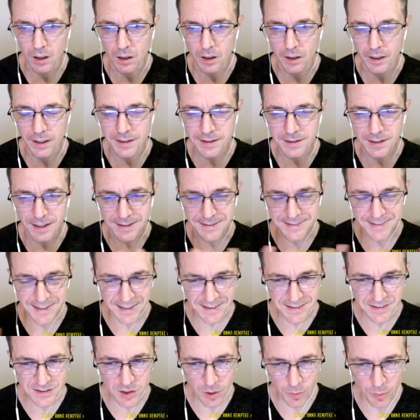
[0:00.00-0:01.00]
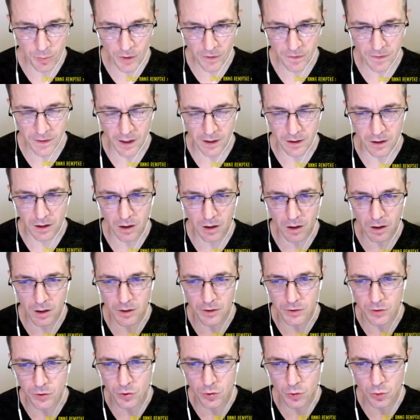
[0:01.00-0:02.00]
Is that something that caught
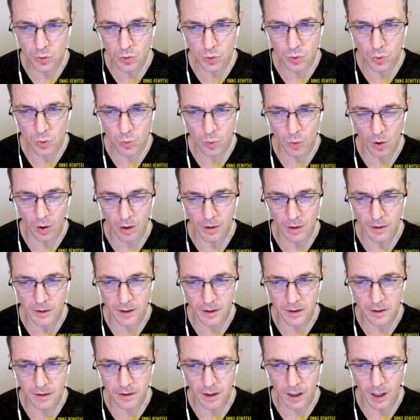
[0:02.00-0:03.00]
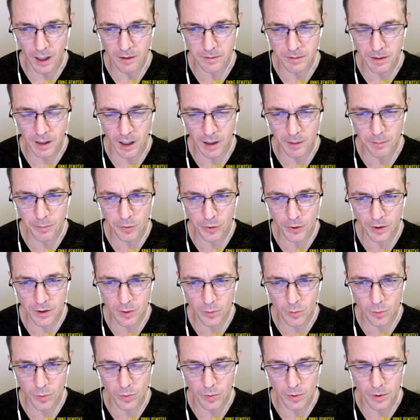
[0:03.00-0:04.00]
you? I'm
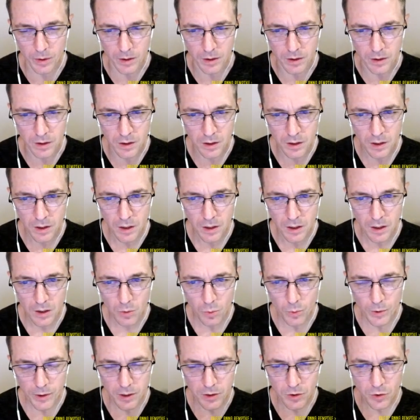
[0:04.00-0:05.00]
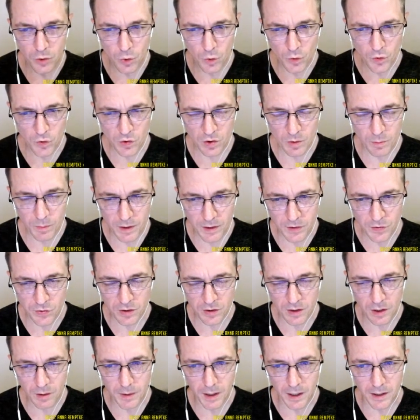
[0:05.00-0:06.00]
thinking we can use some of the
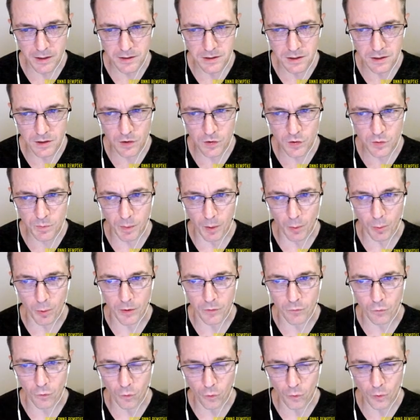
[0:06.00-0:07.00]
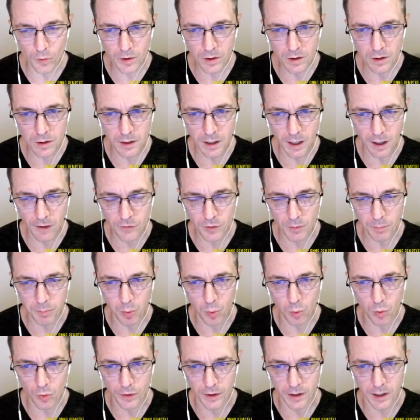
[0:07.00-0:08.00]
same ideas, but we really have to
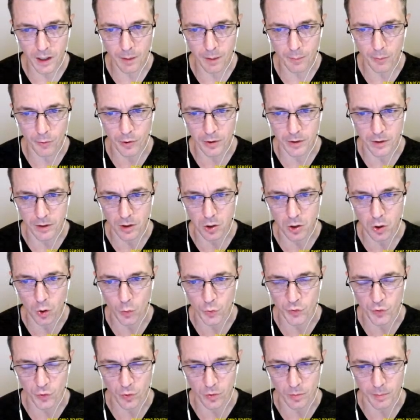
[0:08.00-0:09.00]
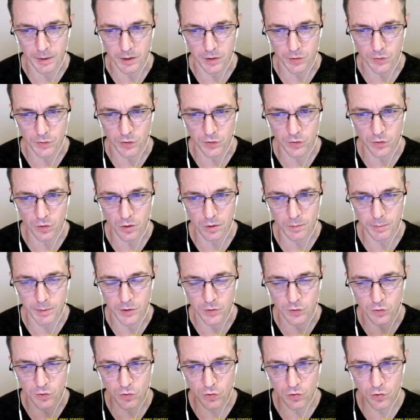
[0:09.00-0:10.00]
pull the camera in closer because it's going to be
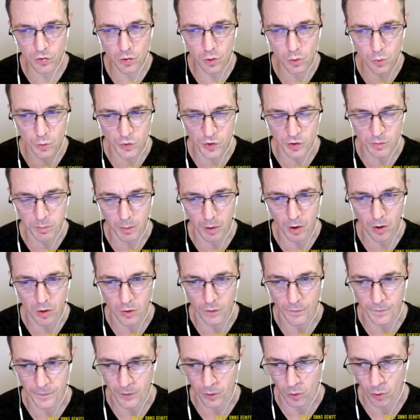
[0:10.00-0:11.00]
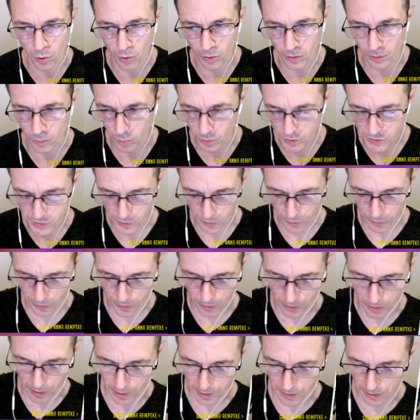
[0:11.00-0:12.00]
so small on the card. What's your
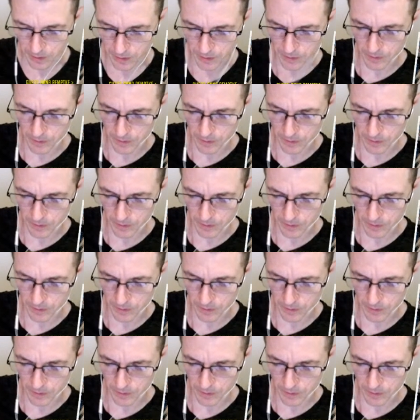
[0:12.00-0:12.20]
thought?